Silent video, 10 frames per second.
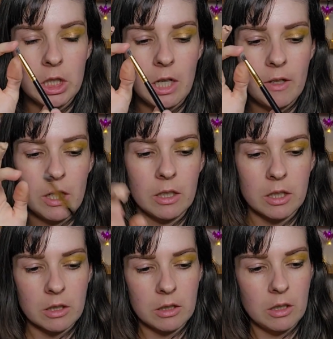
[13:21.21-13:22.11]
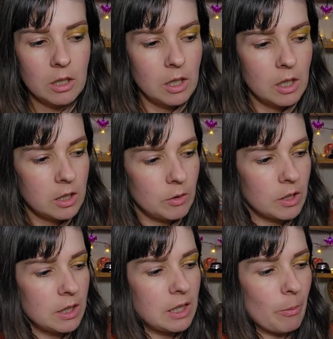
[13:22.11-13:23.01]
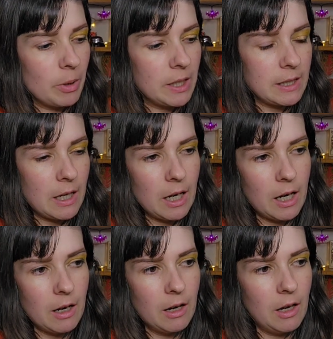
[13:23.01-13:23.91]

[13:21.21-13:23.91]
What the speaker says: Love it. So I'm just going to dampen it slightly.